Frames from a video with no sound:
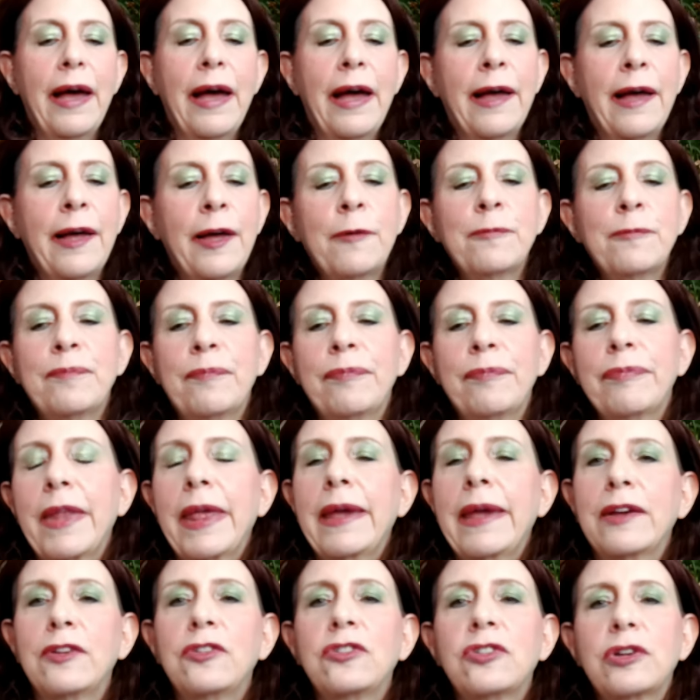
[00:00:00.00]
um,
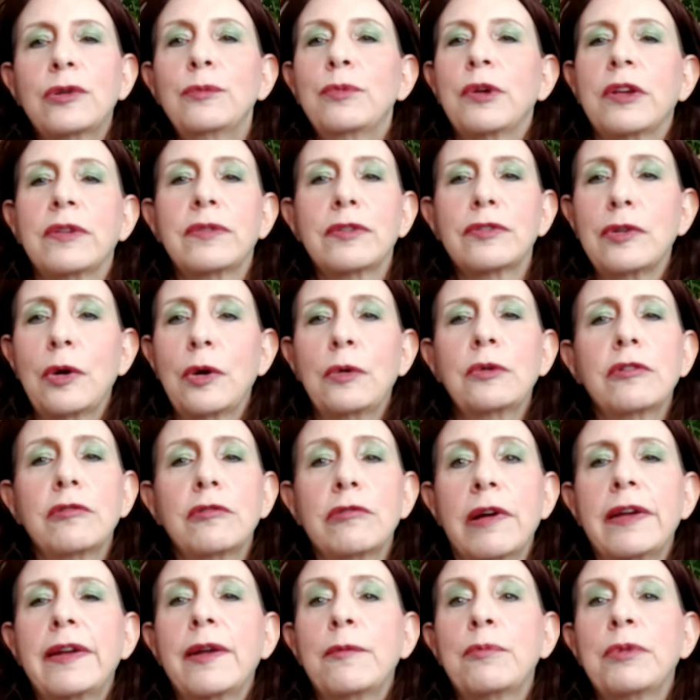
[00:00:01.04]
and she was so
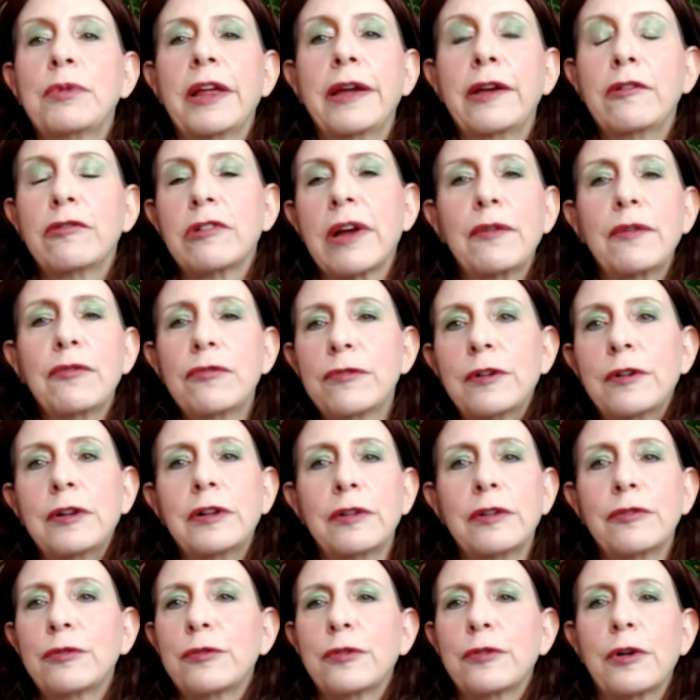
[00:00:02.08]
incredibly
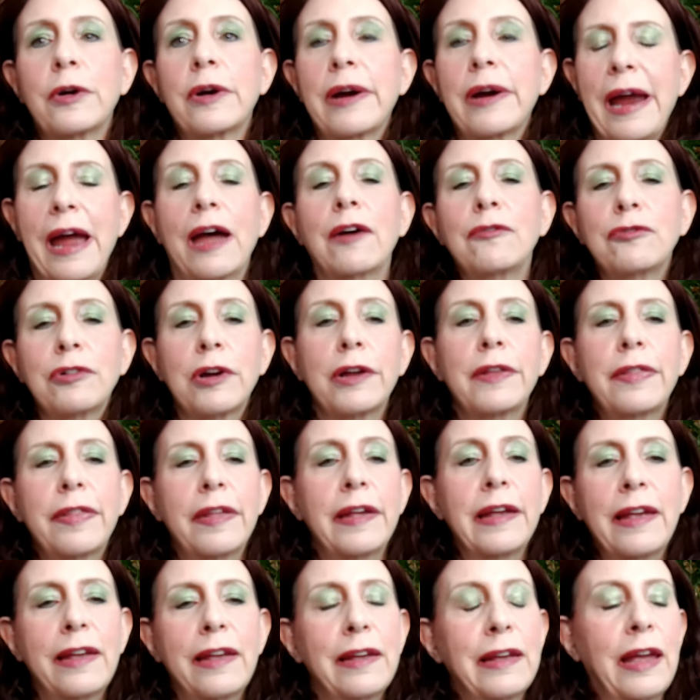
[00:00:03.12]
grateful for
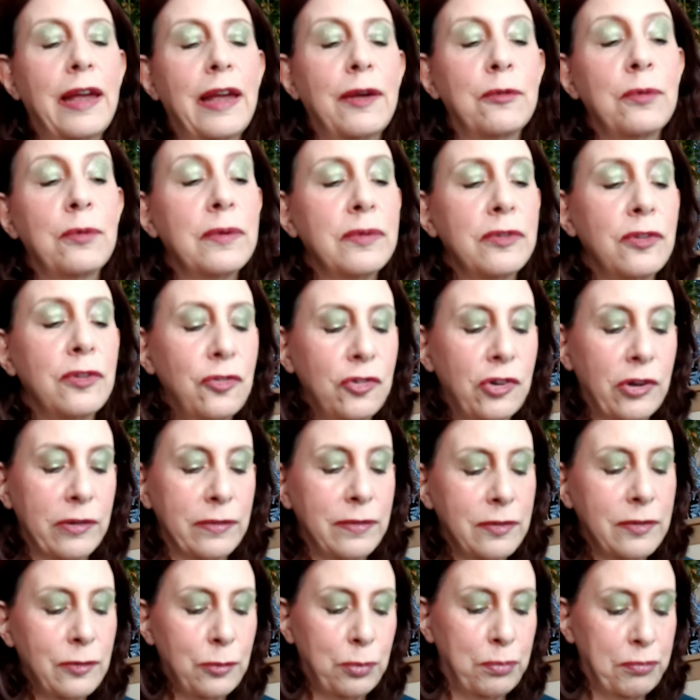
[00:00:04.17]
everything. It was
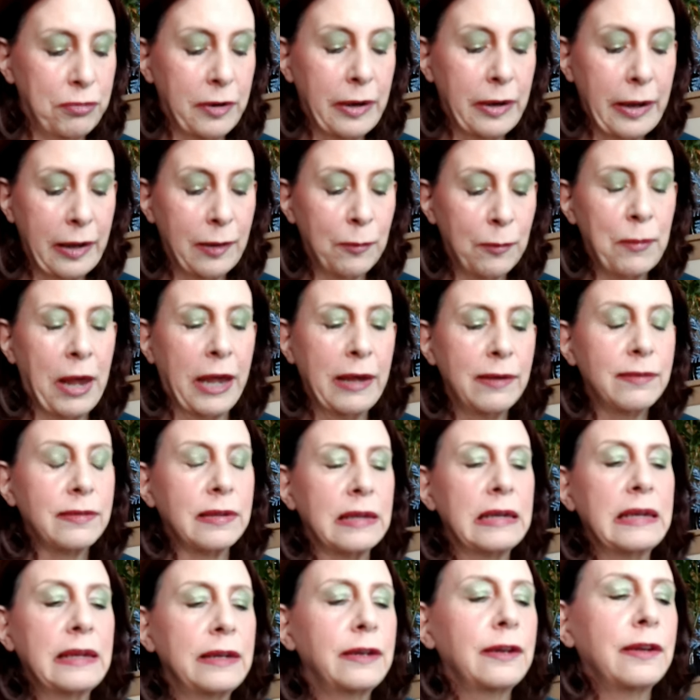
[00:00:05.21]
just pretty
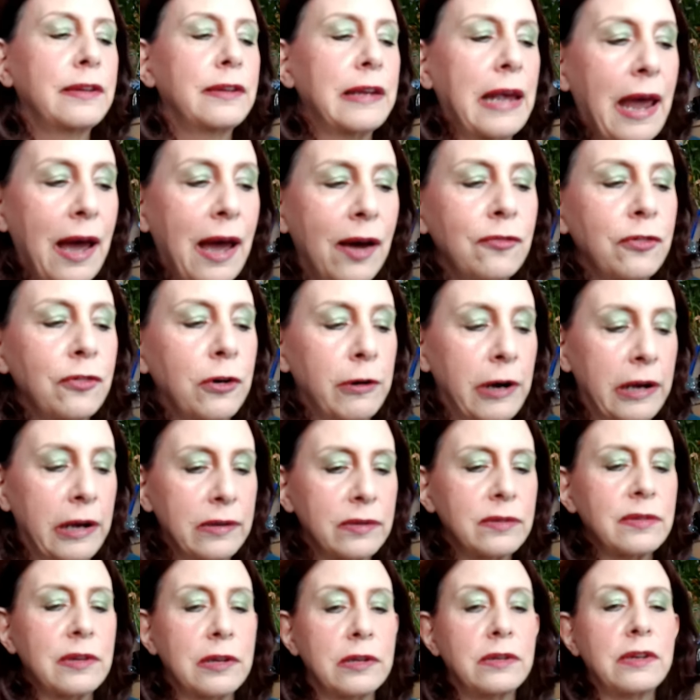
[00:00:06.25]
amazing to have her
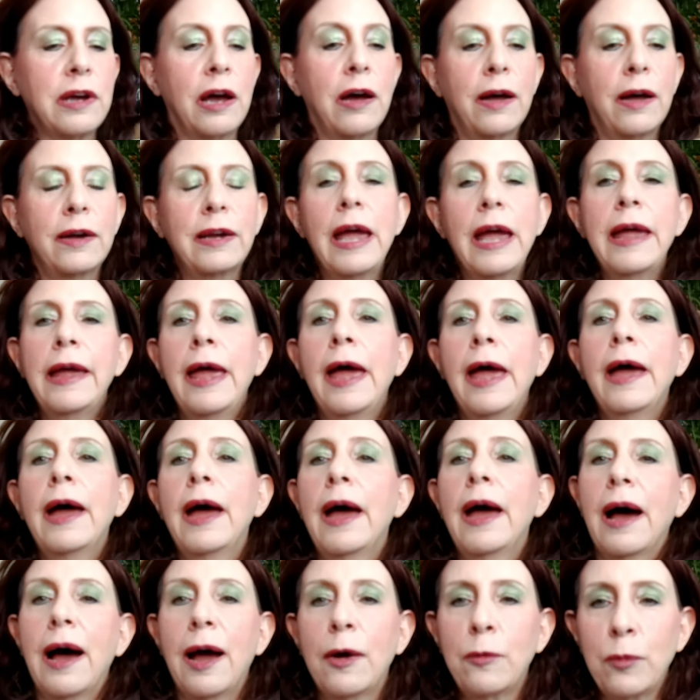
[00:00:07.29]
as a dog.
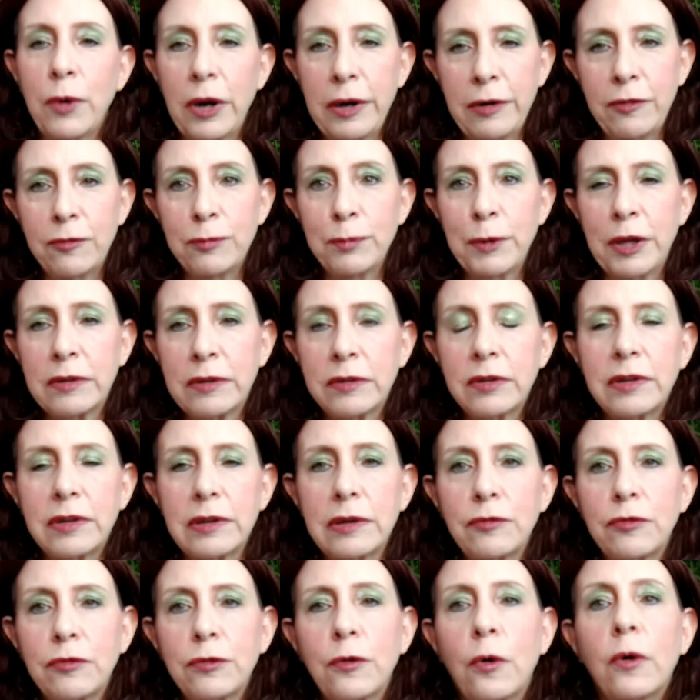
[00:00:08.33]
I wouldn't have missed
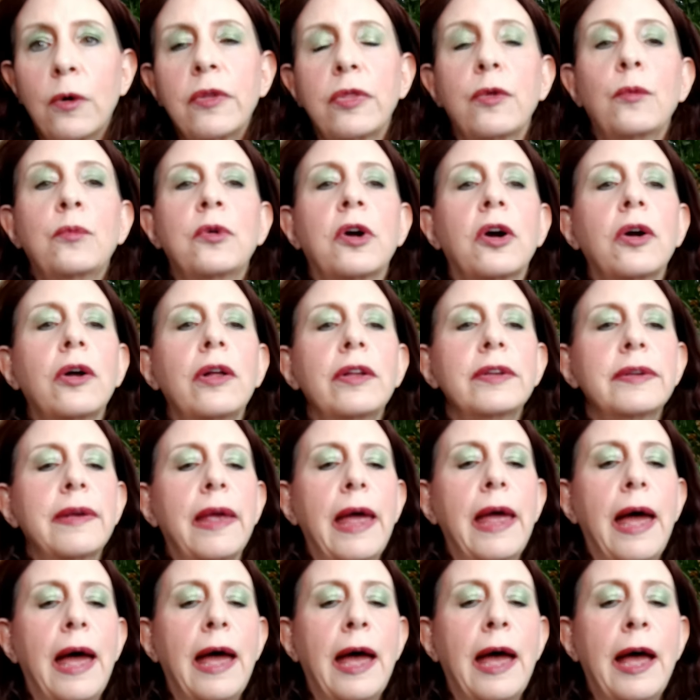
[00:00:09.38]
it for the world.
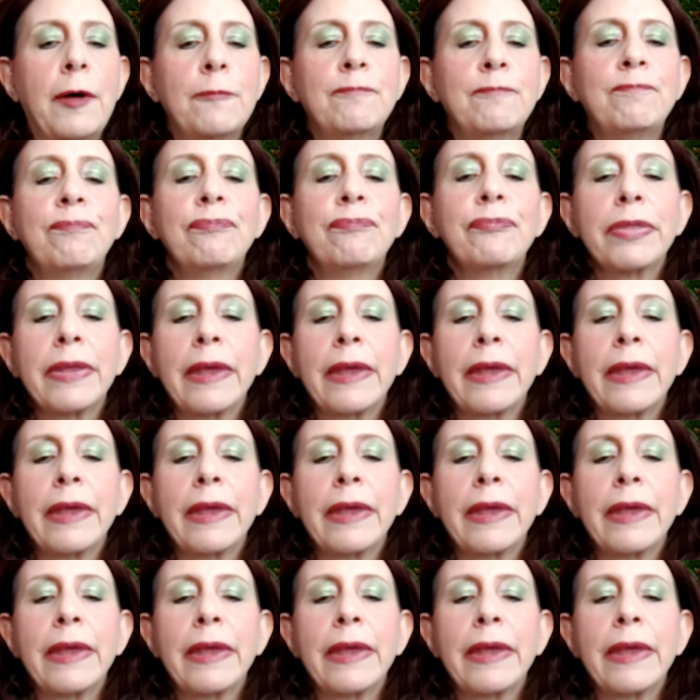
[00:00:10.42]
Um,